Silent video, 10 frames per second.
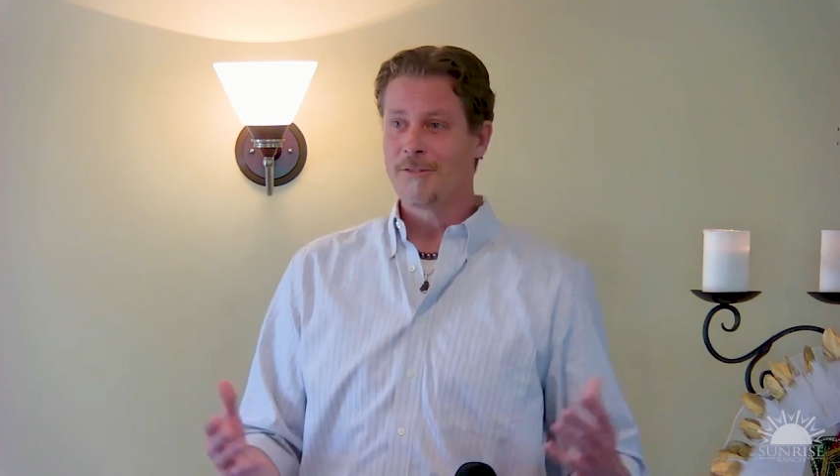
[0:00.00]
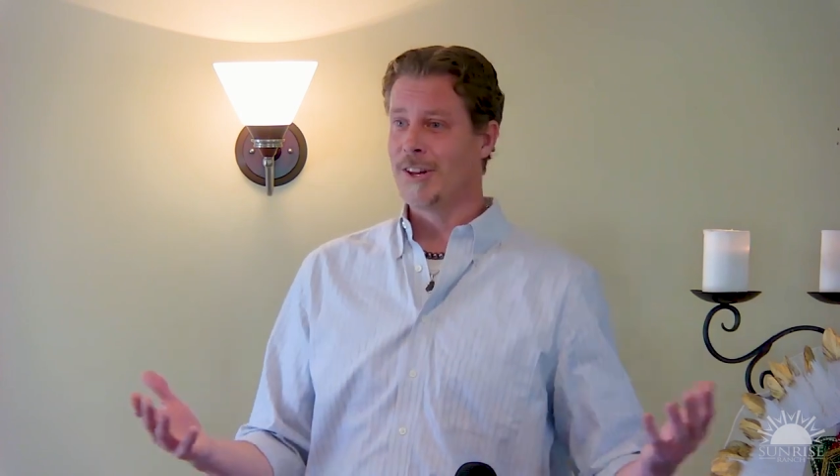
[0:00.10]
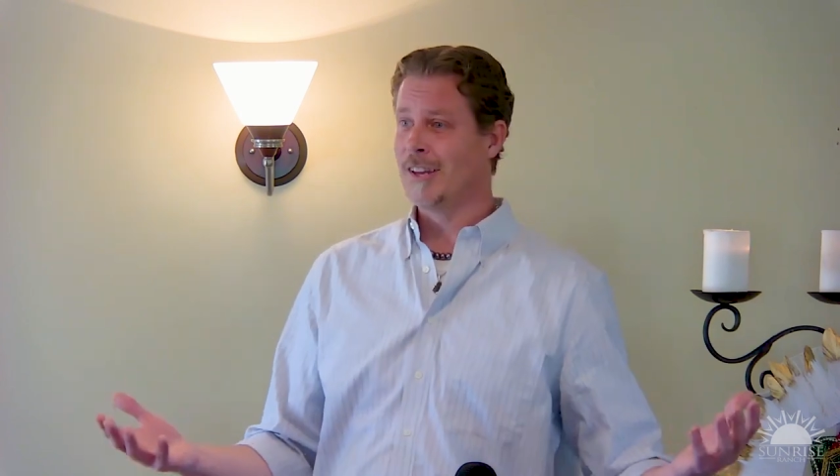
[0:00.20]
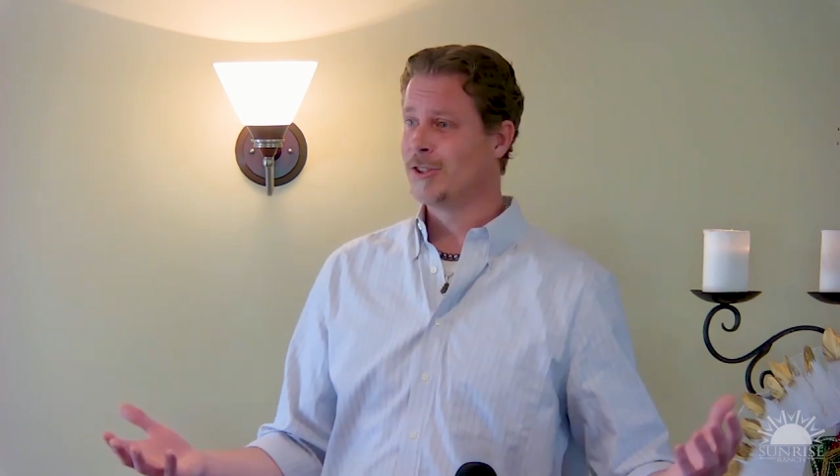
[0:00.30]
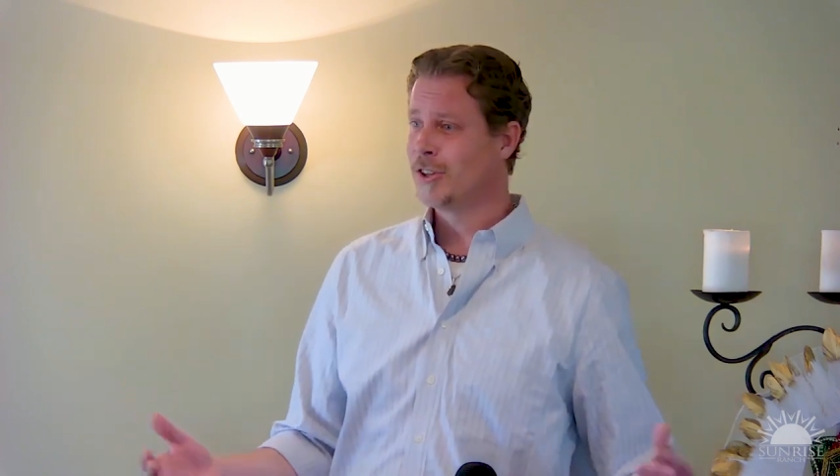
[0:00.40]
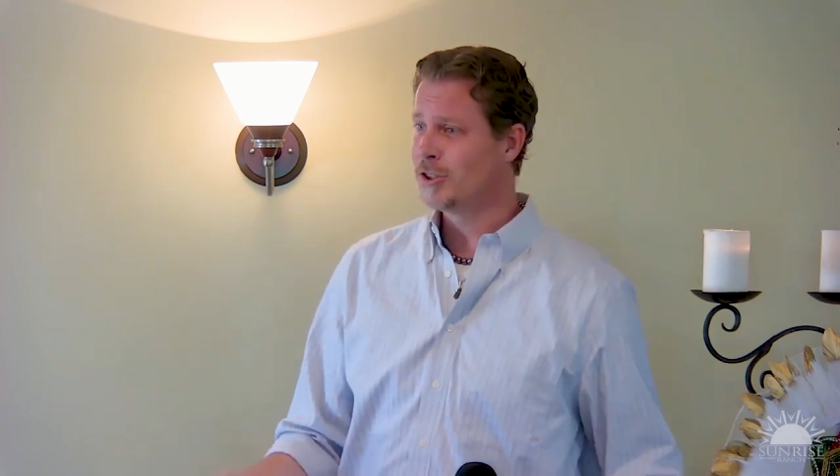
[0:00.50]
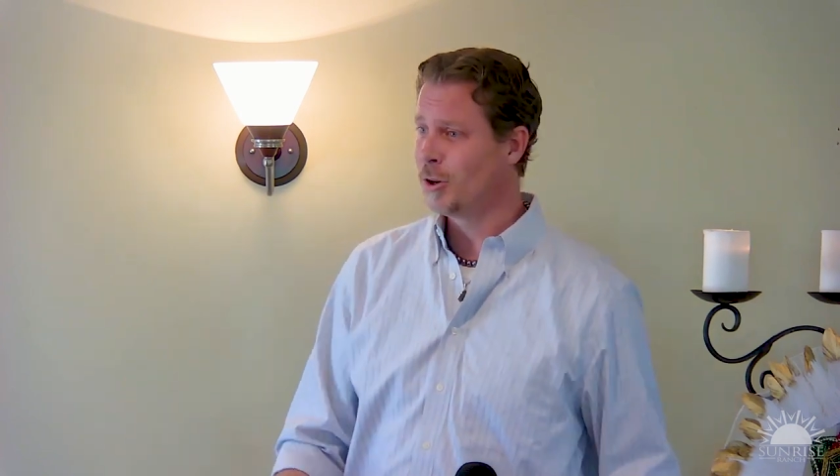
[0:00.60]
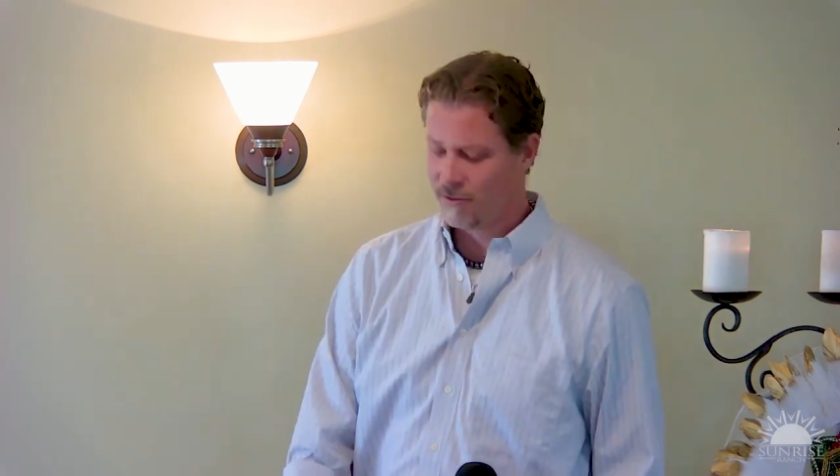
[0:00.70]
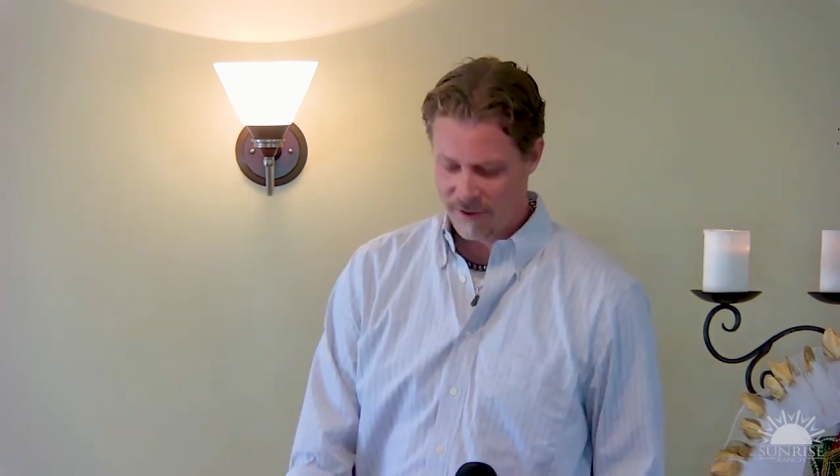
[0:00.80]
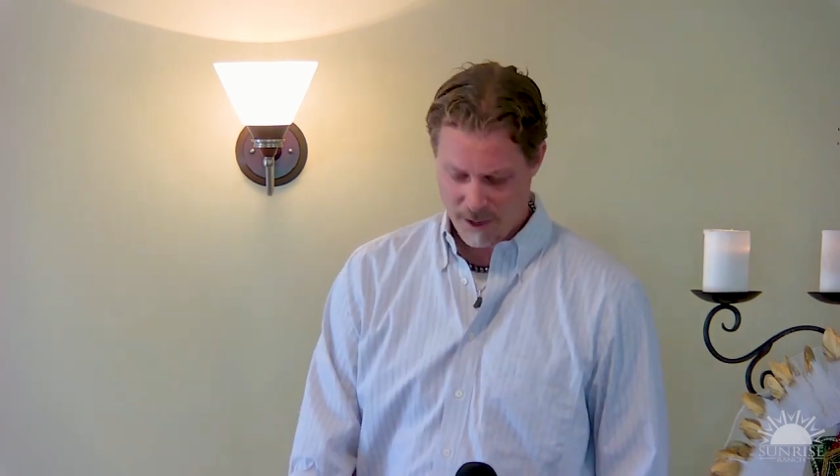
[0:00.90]
religion a
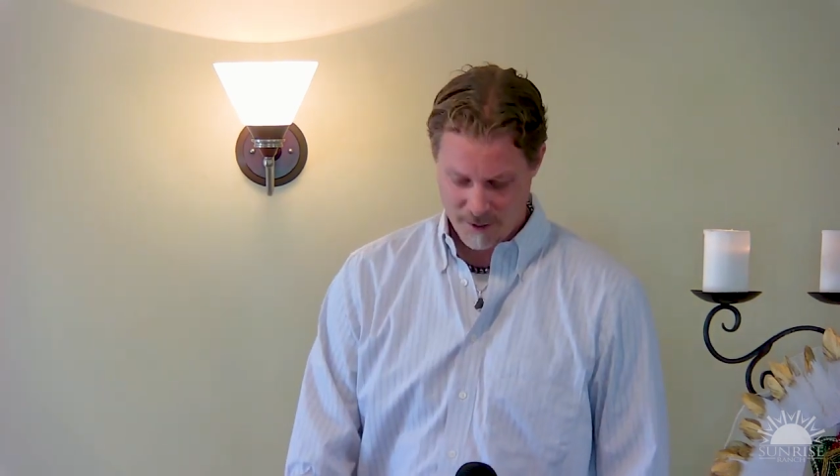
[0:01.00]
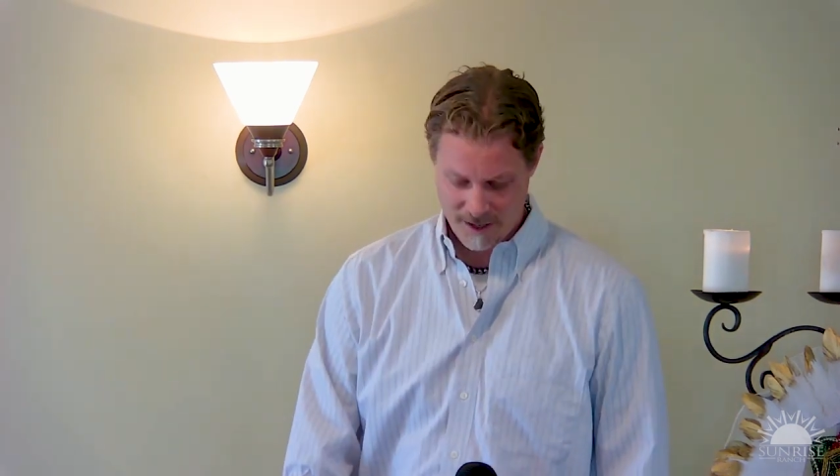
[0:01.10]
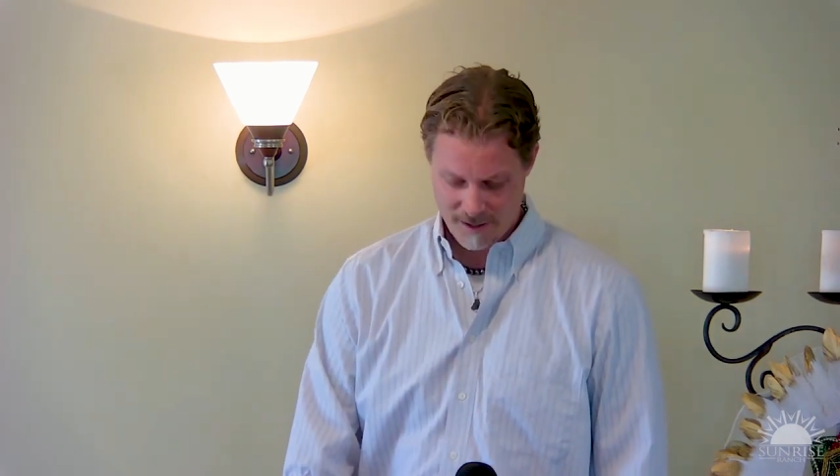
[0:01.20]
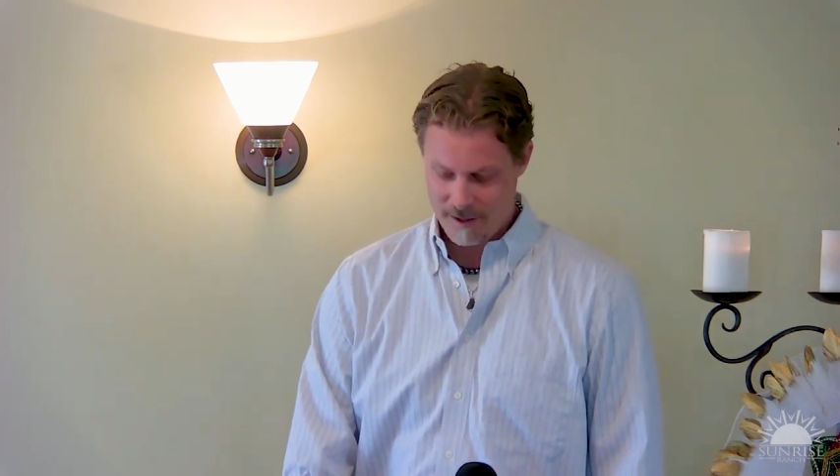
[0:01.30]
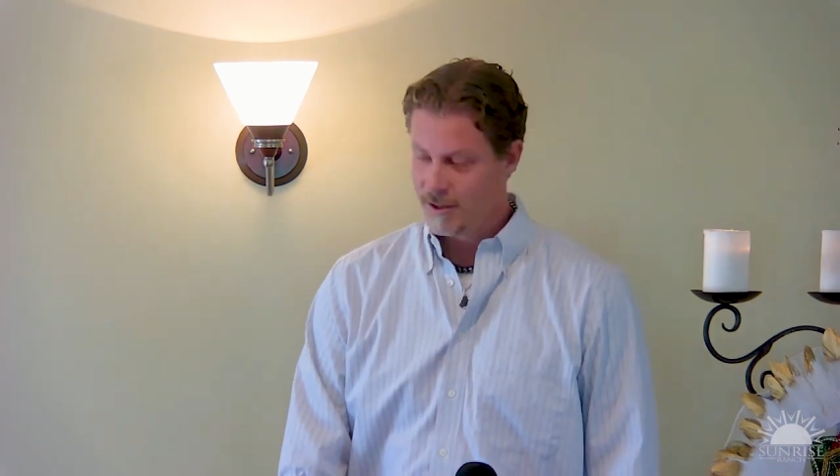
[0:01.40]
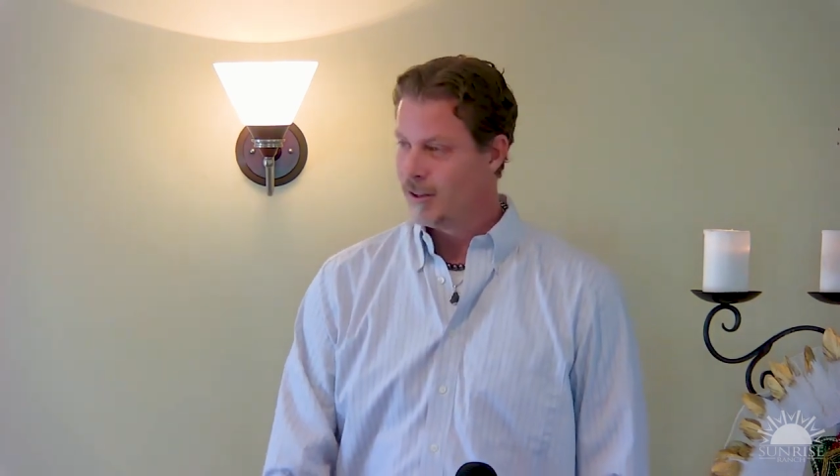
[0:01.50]
chosen family?